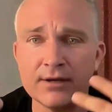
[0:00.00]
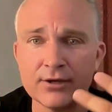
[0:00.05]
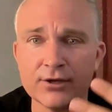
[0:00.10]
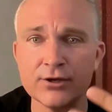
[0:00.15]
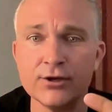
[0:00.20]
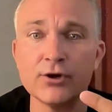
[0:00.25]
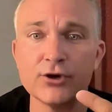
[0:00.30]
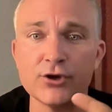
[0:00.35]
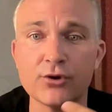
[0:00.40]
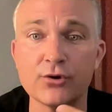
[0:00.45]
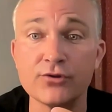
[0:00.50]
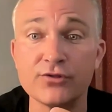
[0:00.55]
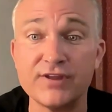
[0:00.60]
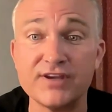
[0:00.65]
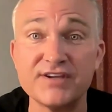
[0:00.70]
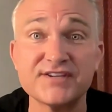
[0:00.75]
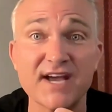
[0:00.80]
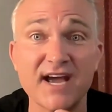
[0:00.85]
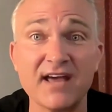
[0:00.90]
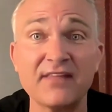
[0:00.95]
you know, you,
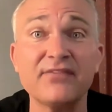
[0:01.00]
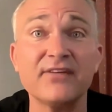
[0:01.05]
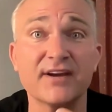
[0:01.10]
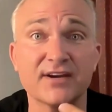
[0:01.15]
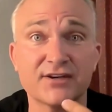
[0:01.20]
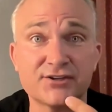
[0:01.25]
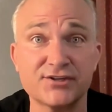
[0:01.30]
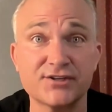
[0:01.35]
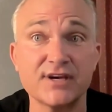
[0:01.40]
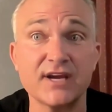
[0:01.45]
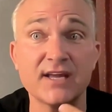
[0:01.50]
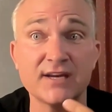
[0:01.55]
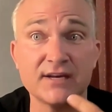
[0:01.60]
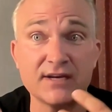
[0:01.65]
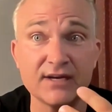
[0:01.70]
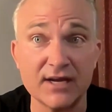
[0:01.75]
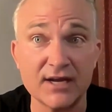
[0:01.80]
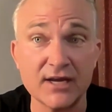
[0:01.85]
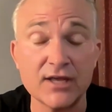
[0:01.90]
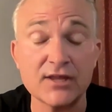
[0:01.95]
these ethics,
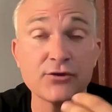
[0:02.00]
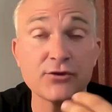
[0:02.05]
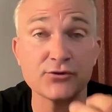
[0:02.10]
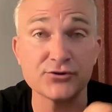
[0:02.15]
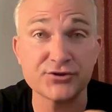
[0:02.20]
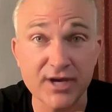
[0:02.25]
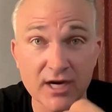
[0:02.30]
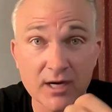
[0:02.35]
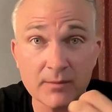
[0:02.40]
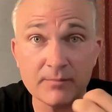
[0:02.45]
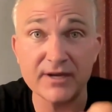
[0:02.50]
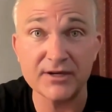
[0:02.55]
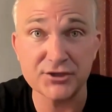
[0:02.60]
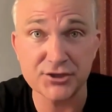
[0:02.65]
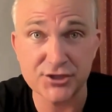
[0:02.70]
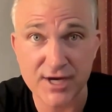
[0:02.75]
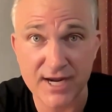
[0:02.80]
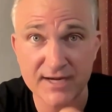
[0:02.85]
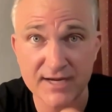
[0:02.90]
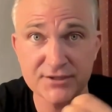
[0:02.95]
and there's going to be
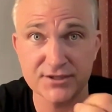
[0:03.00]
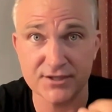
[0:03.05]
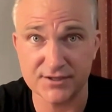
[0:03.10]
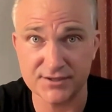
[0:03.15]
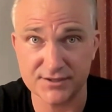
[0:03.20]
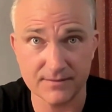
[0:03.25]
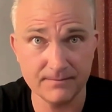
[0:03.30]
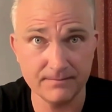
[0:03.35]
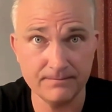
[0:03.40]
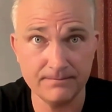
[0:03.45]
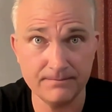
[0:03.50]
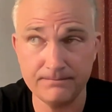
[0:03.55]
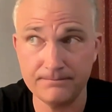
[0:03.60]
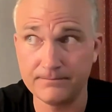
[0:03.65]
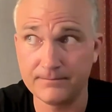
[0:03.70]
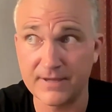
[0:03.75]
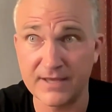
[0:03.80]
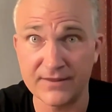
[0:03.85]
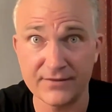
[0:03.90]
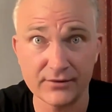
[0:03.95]
changes
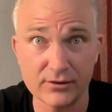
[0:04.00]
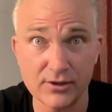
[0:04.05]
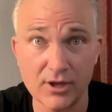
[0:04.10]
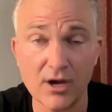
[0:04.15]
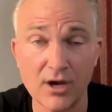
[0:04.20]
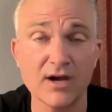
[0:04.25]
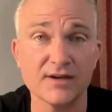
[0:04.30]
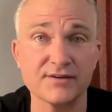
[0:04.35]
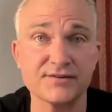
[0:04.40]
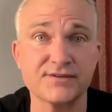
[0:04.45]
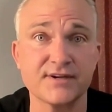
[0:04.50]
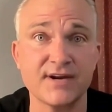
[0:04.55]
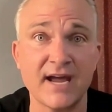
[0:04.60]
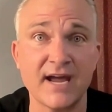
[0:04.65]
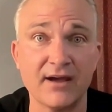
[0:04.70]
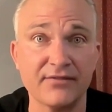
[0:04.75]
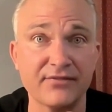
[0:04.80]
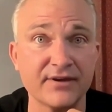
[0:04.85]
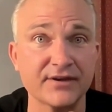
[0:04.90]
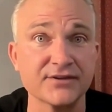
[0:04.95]
in the laws and
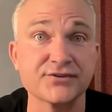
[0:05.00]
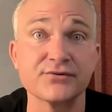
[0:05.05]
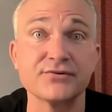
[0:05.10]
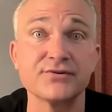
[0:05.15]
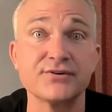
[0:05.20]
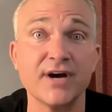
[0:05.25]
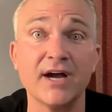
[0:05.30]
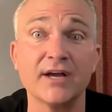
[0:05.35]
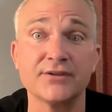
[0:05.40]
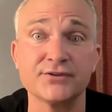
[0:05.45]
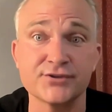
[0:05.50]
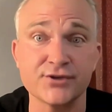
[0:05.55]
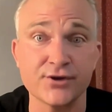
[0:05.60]
how things are done.